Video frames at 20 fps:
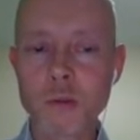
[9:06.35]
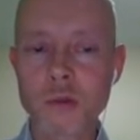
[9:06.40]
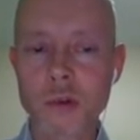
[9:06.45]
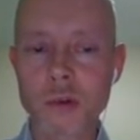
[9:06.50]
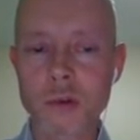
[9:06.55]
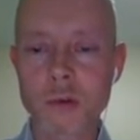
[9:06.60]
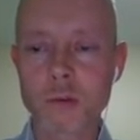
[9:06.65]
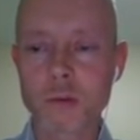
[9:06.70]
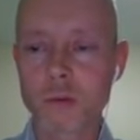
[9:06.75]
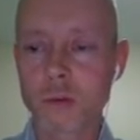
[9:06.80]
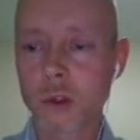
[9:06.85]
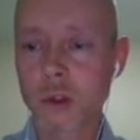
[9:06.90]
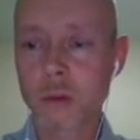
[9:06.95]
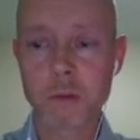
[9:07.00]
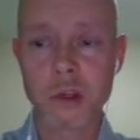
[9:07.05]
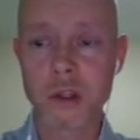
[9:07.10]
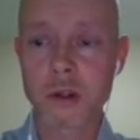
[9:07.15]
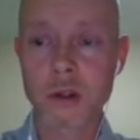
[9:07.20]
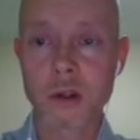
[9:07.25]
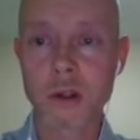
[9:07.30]
So I'm just
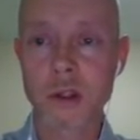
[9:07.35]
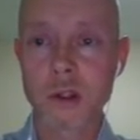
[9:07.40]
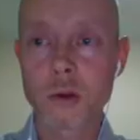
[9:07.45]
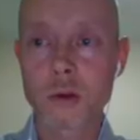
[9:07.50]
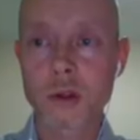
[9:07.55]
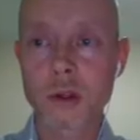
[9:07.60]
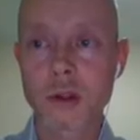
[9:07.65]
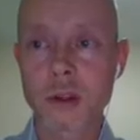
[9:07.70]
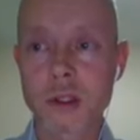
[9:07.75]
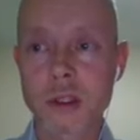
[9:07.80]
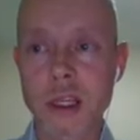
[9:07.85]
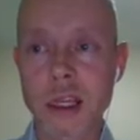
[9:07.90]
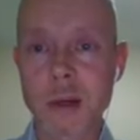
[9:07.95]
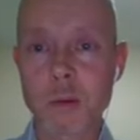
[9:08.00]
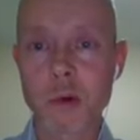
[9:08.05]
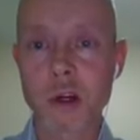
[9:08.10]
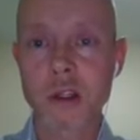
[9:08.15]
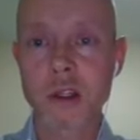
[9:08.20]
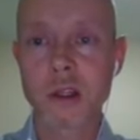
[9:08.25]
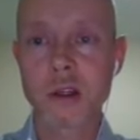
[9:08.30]
basically using the
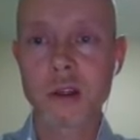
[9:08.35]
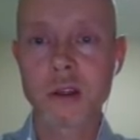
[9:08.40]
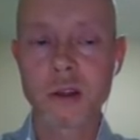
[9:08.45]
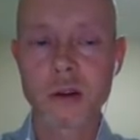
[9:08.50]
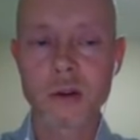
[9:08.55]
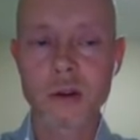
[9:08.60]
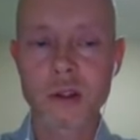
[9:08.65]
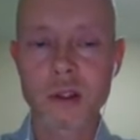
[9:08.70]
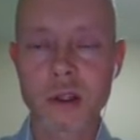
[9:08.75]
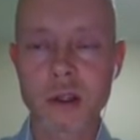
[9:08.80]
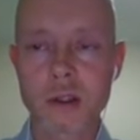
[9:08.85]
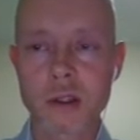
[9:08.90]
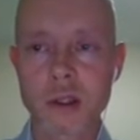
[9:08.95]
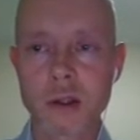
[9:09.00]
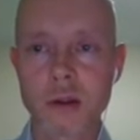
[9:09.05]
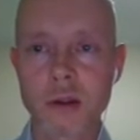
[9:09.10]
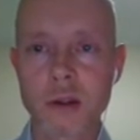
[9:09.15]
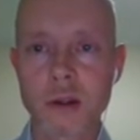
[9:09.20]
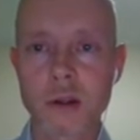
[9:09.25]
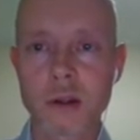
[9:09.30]
same idea here as
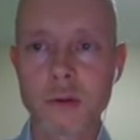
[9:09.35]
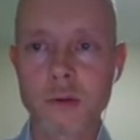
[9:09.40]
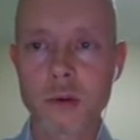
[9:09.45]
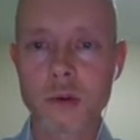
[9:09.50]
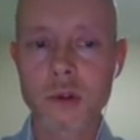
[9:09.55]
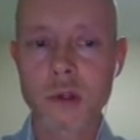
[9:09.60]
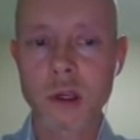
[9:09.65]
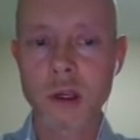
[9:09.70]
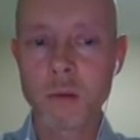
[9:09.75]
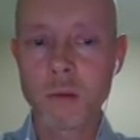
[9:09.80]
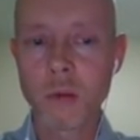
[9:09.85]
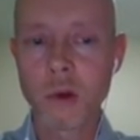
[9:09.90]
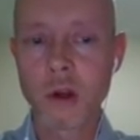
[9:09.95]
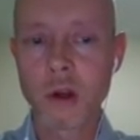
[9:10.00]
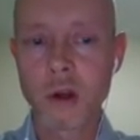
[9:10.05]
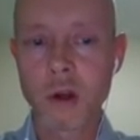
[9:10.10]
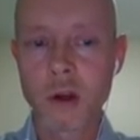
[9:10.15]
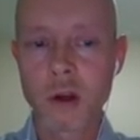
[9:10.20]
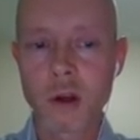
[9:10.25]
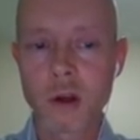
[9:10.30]
in the first game.
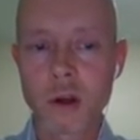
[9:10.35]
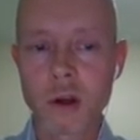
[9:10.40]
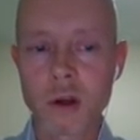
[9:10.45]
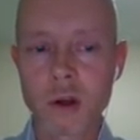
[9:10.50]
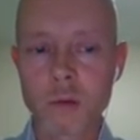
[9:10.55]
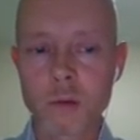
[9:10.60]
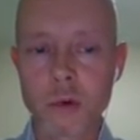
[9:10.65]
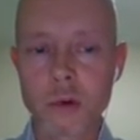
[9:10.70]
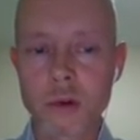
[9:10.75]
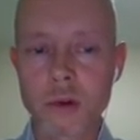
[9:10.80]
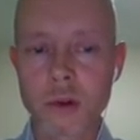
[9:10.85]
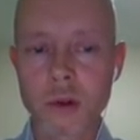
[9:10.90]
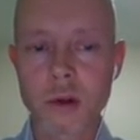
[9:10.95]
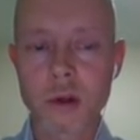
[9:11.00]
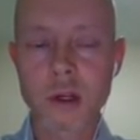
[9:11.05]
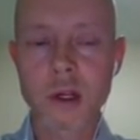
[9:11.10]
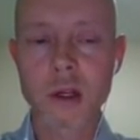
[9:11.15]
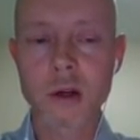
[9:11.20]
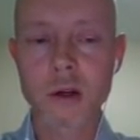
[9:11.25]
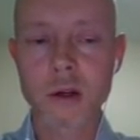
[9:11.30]
Put the
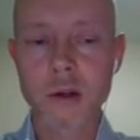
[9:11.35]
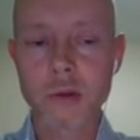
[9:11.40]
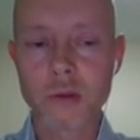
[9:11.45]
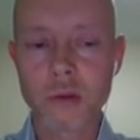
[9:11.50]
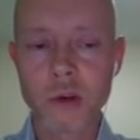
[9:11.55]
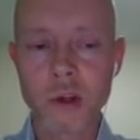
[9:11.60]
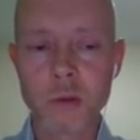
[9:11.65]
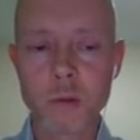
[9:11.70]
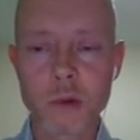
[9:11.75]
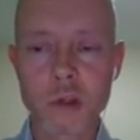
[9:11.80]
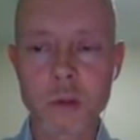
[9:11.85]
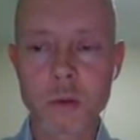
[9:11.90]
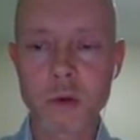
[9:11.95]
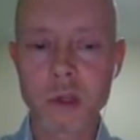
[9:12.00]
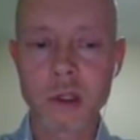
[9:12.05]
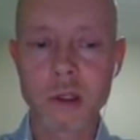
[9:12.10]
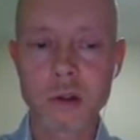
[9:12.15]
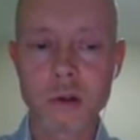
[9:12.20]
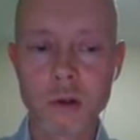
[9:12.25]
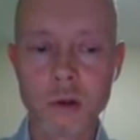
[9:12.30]
knight on f3, bishop on
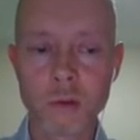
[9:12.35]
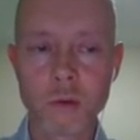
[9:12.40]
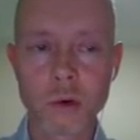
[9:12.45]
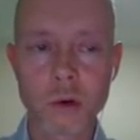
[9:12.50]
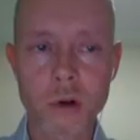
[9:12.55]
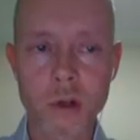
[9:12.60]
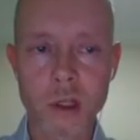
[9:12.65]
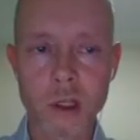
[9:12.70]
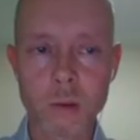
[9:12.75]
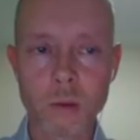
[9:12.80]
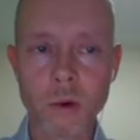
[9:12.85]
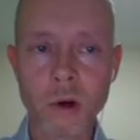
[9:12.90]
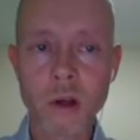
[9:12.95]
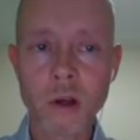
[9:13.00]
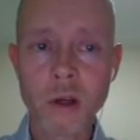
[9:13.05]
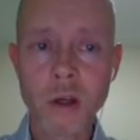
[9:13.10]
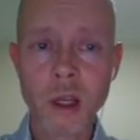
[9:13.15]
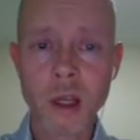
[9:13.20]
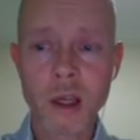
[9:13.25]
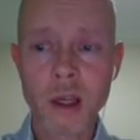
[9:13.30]
e2, rook on
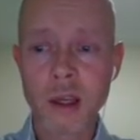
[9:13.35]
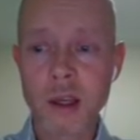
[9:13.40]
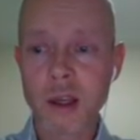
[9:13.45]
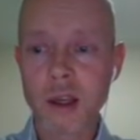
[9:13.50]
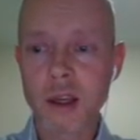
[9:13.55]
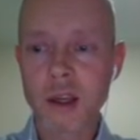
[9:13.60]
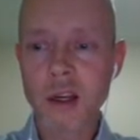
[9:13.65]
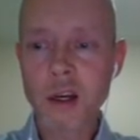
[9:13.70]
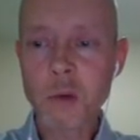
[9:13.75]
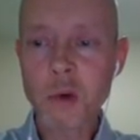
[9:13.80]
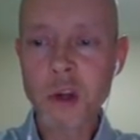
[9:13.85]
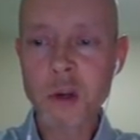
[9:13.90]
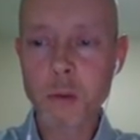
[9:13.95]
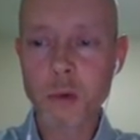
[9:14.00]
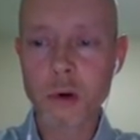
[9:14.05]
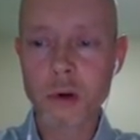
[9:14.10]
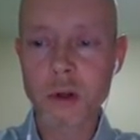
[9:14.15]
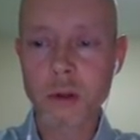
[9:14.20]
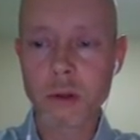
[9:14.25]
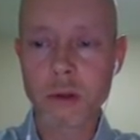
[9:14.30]
e1, and now my
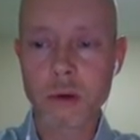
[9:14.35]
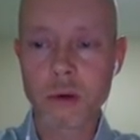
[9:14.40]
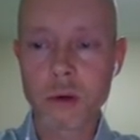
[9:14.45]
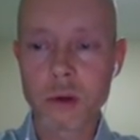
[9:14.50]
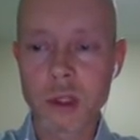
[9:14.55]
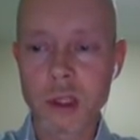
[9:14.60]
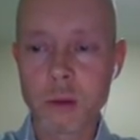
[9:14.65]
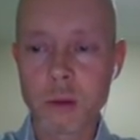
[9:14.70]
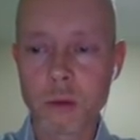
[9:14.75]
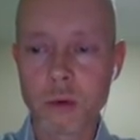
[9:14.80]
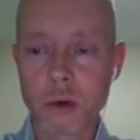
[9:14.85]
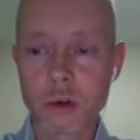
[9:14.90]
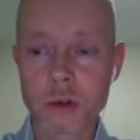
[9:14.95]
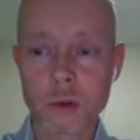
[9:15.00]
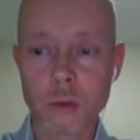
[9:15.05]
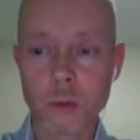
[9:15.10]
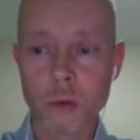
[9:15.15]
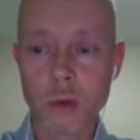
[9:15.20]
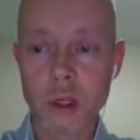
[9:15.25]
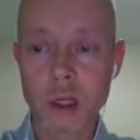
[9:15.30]
opponent thought he was
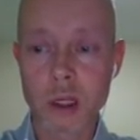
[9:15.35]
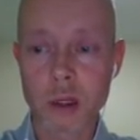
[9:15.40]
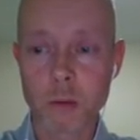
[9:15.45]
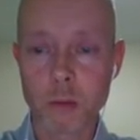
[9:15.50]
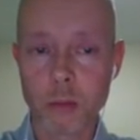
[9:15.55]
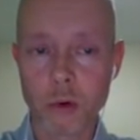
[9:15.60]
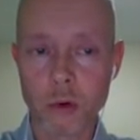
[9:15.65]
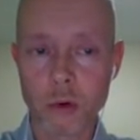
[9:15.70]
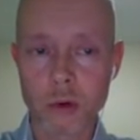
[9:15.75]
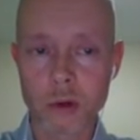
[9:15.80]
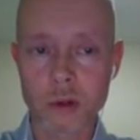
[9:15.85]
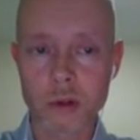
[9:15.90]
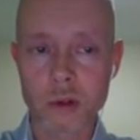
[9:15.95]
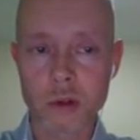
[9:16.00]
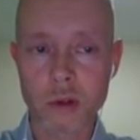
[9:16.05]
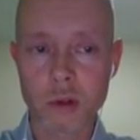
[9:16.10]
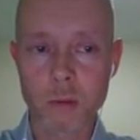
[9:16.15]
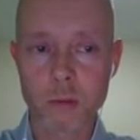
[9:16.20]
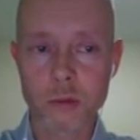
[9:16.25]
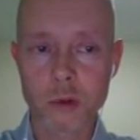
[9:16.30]
winning a pawn,
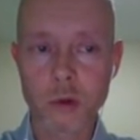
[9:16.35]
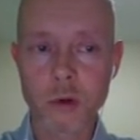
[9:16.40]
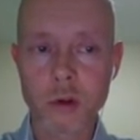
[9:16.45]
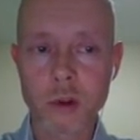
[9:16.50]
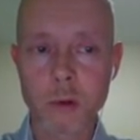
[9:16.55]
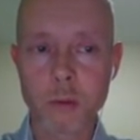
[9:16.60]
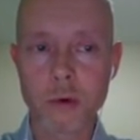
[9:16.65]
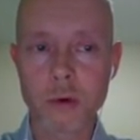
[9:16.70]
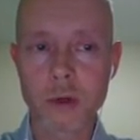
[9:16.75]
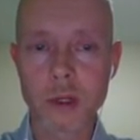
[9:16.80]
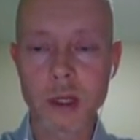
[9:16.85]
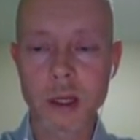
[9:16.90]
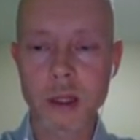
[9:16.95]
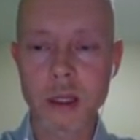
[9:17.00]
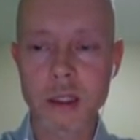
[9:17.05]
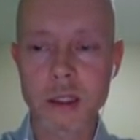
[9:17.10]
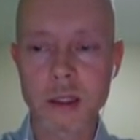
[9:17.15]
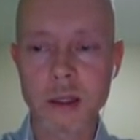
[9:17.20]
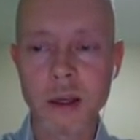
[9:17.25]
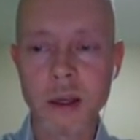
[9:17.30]
so he took the pawn like
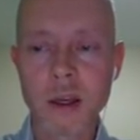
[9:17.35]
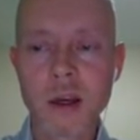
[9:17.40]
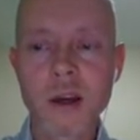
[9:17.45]
this.